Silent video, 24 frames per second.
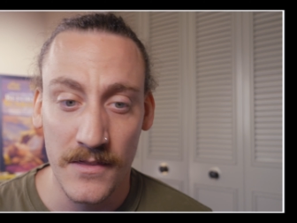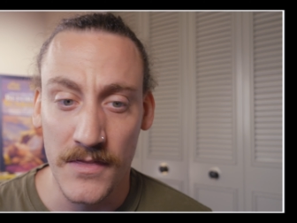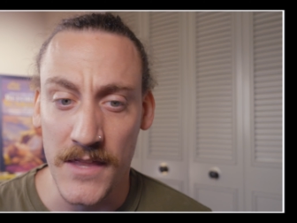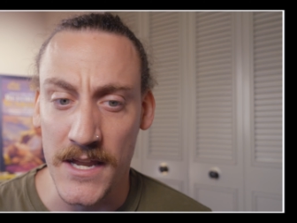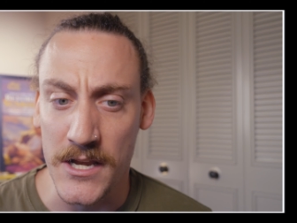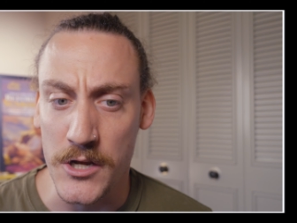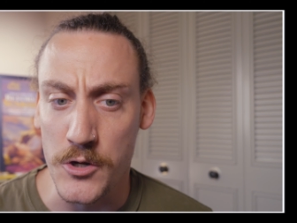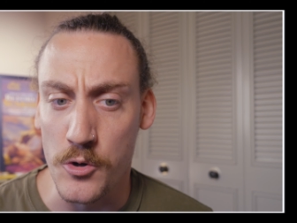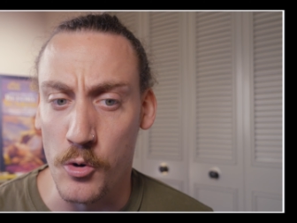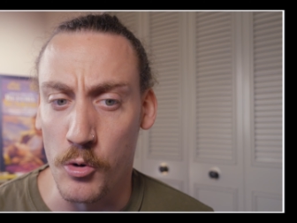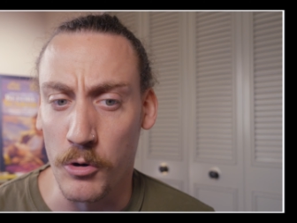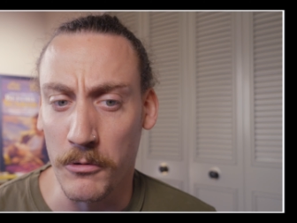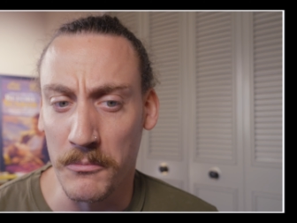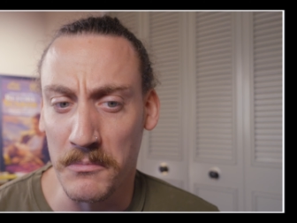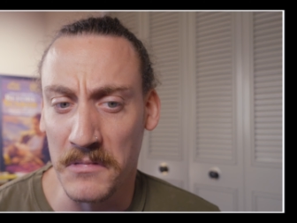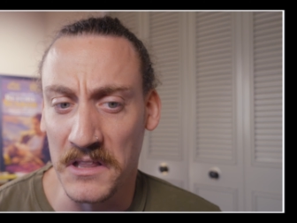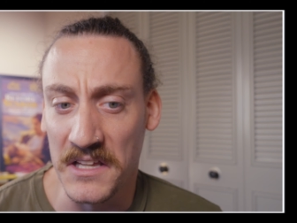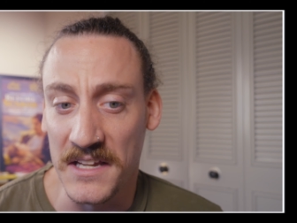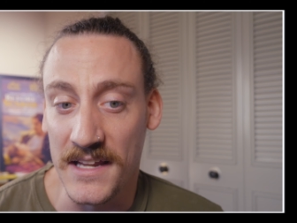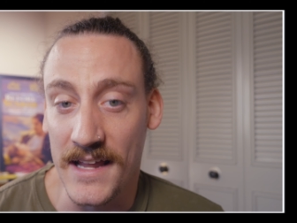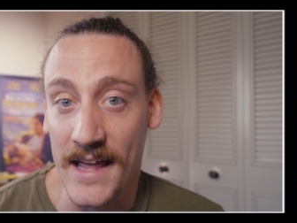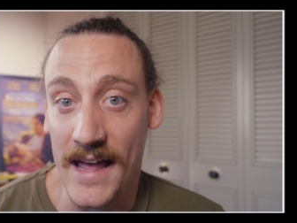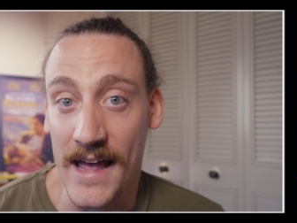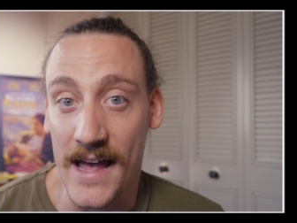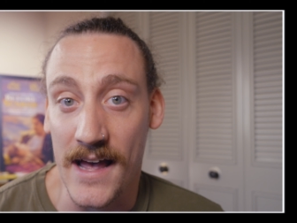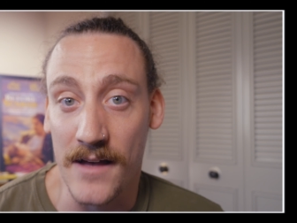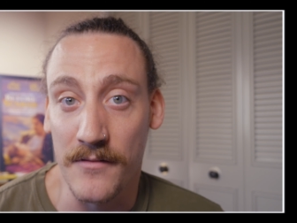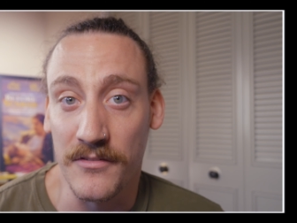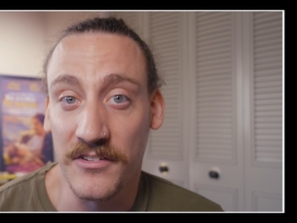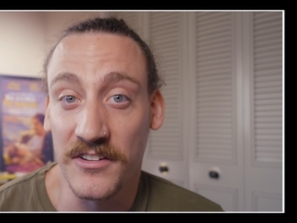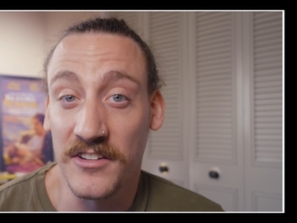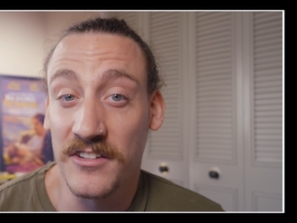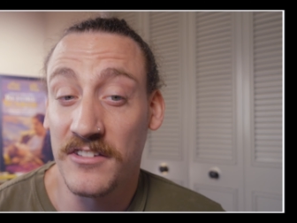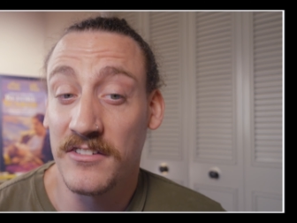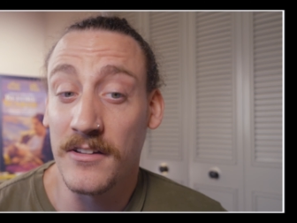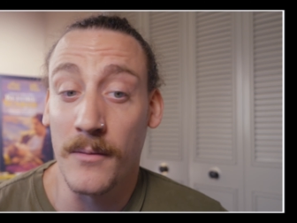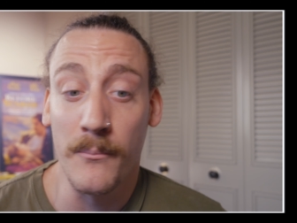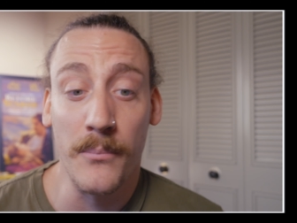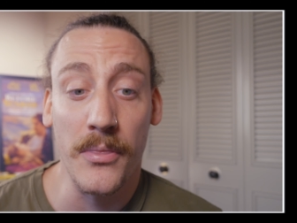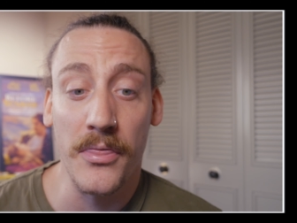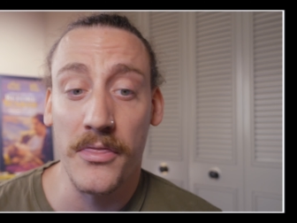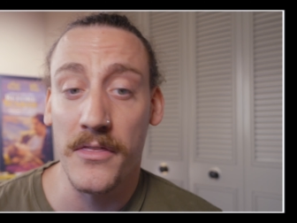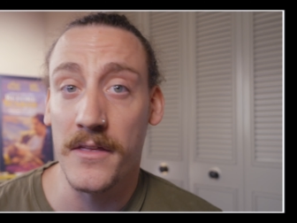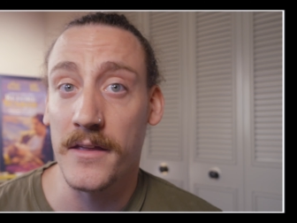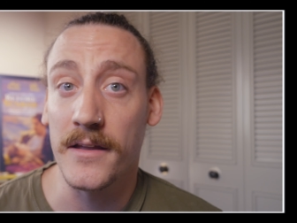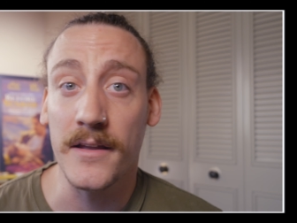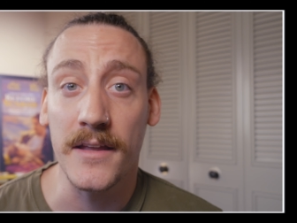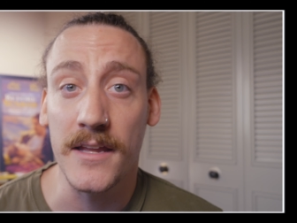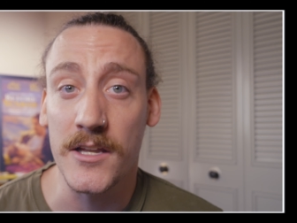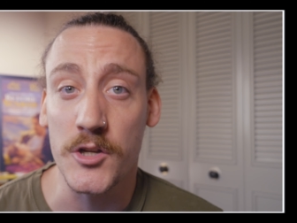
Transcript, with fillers: they normally have something